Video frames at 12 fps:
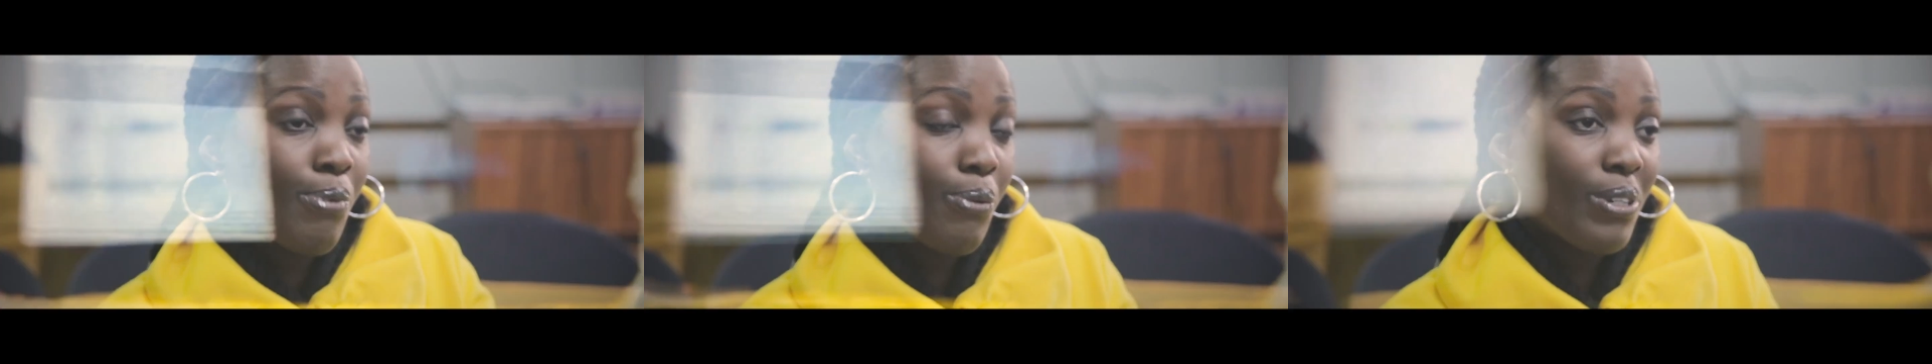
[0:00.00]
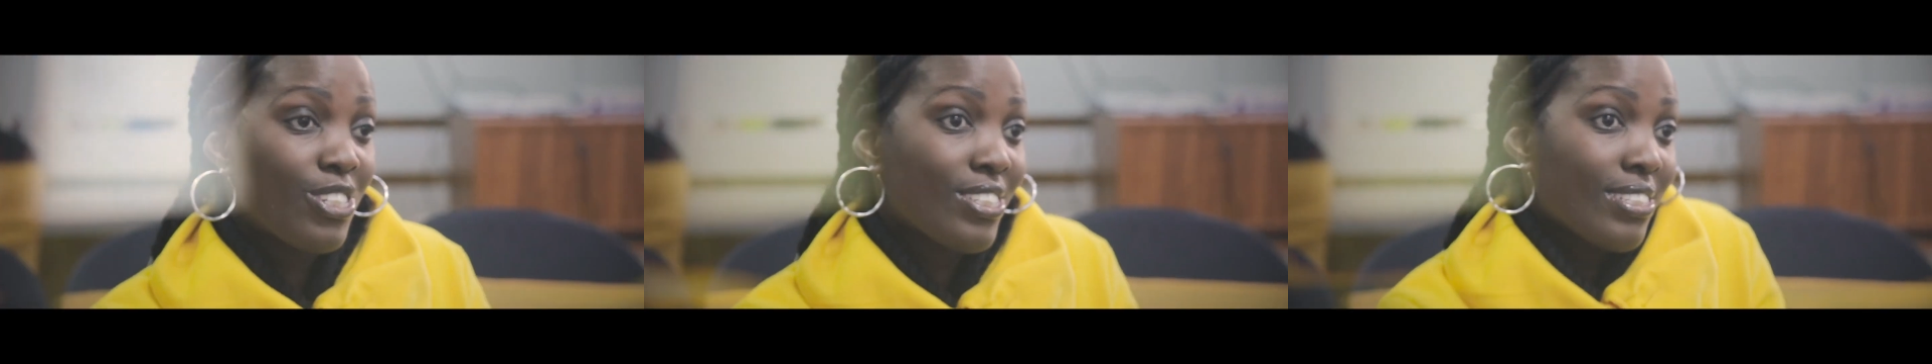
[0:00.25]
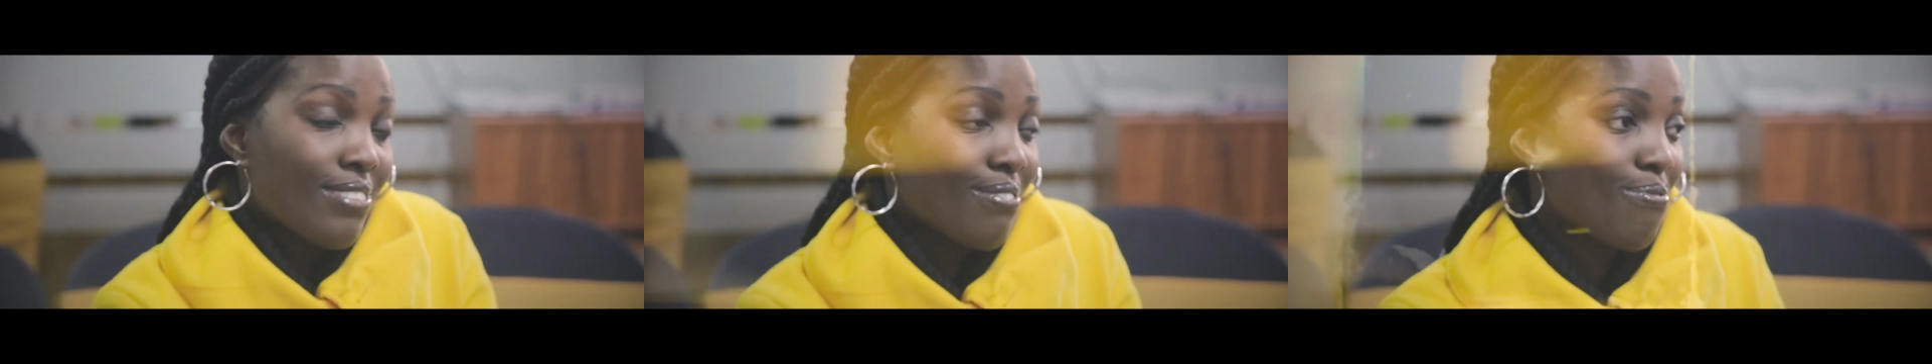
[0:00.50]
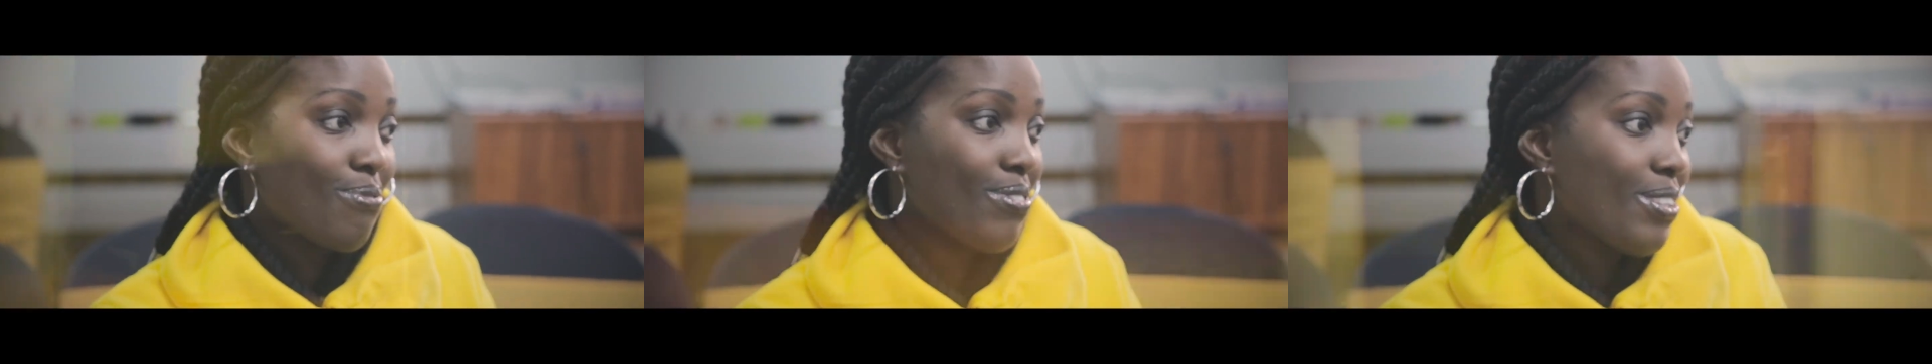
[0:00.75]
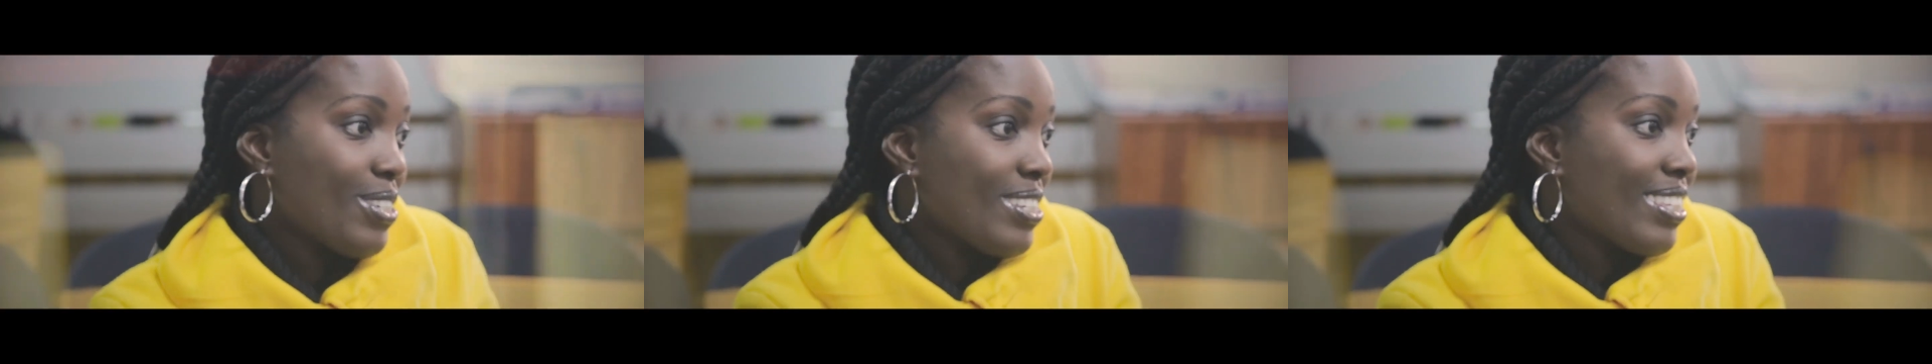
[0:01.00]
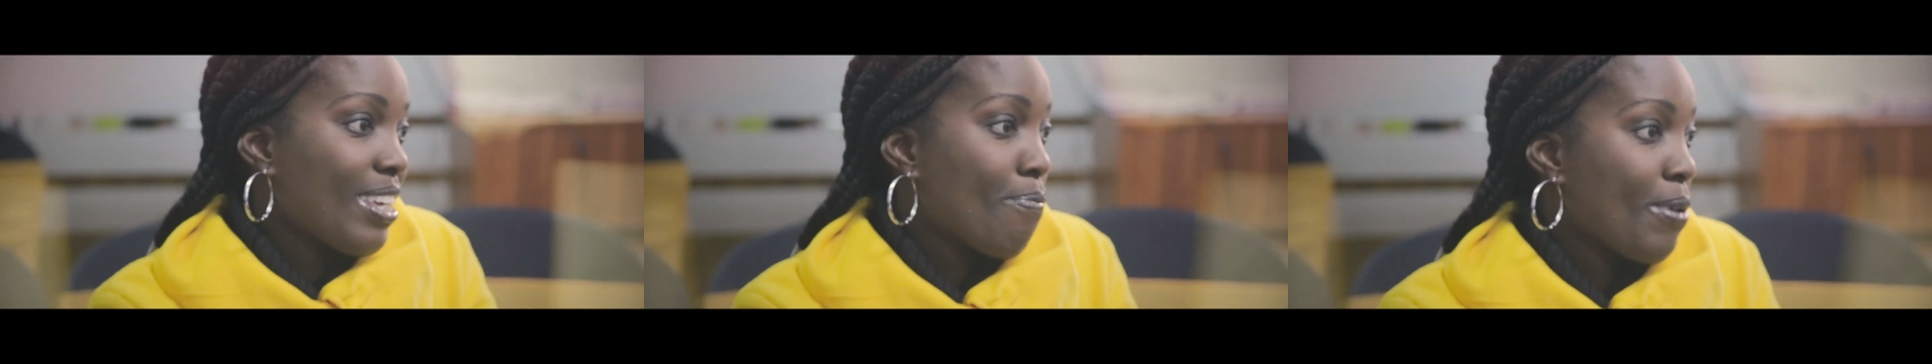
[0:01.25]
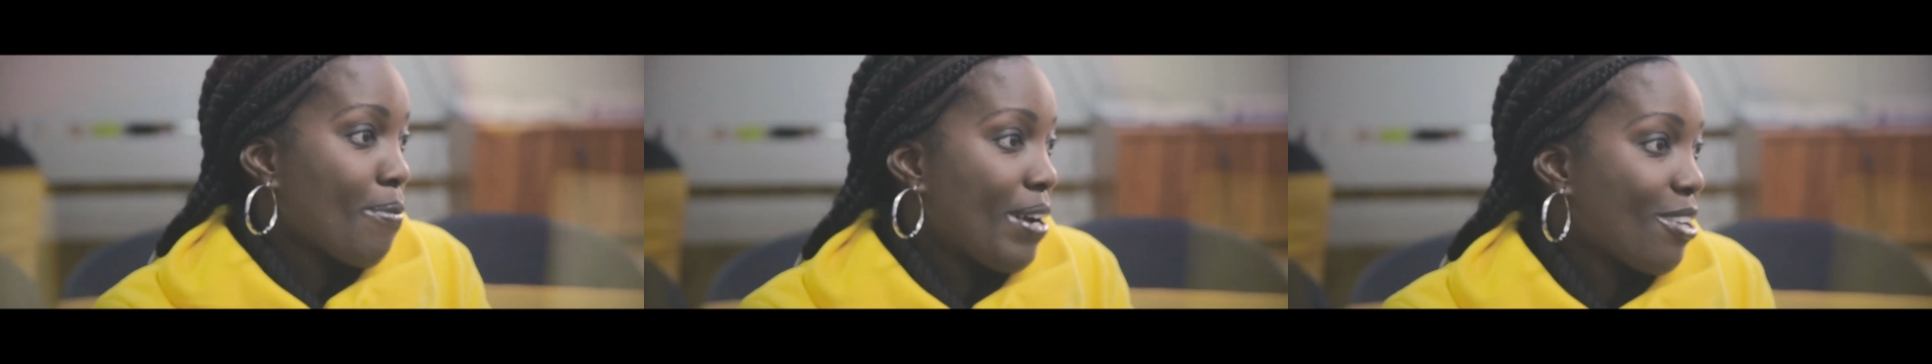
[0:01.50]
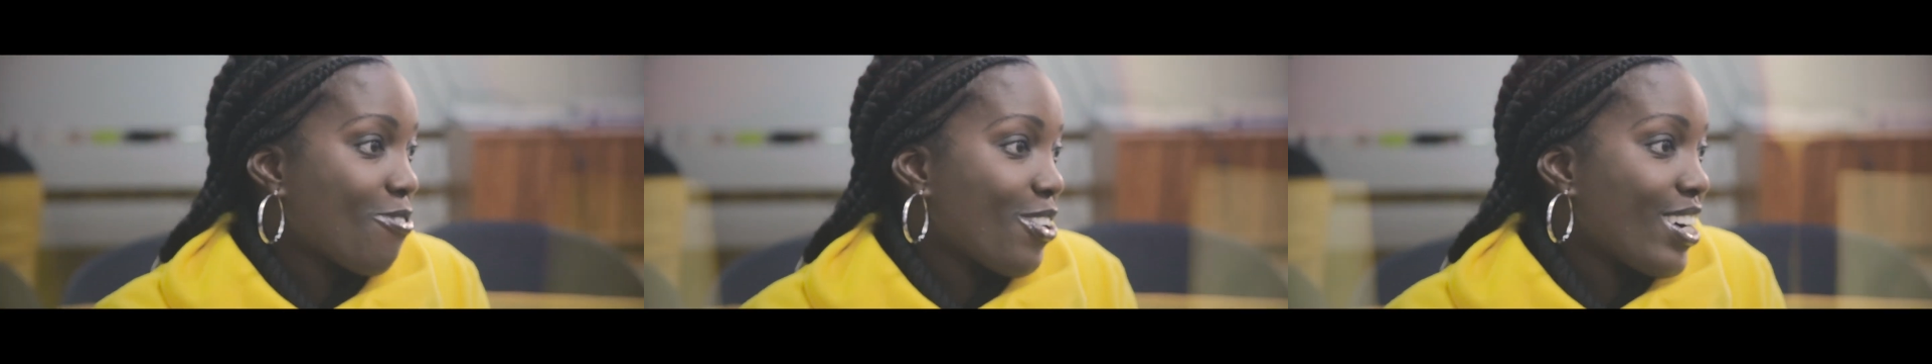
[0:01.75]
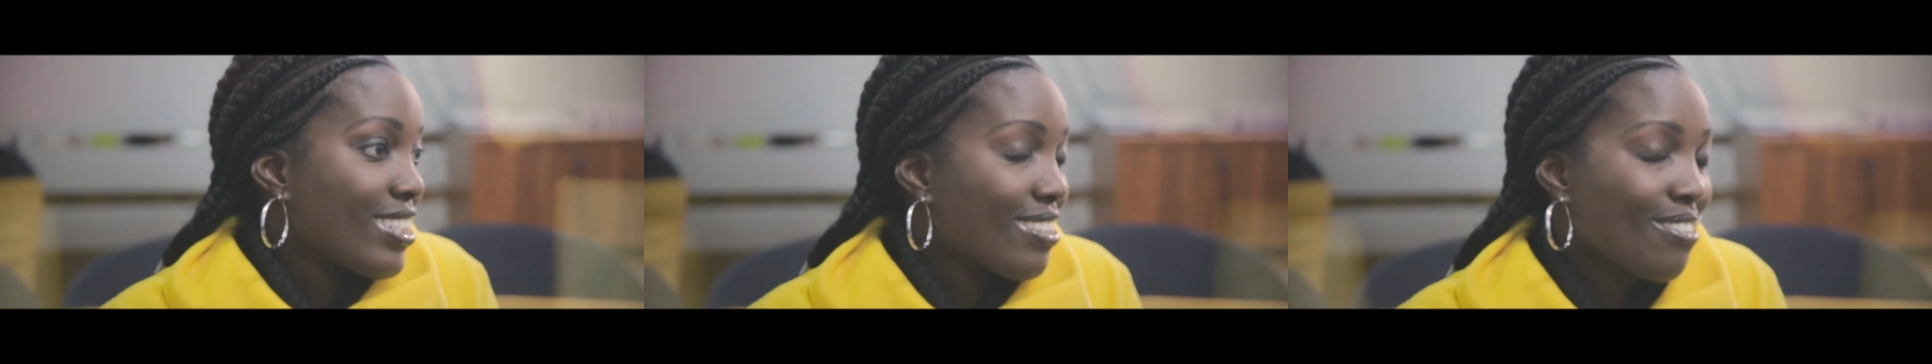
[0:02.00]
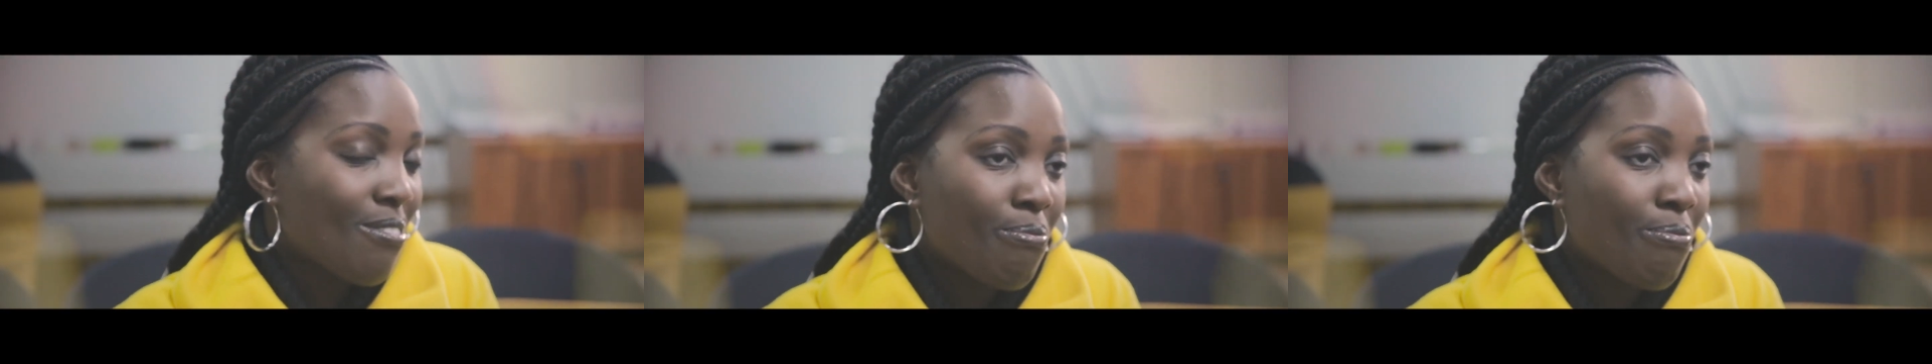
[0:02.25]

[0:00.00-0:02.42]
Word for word: people were just, they're just keeping money for us.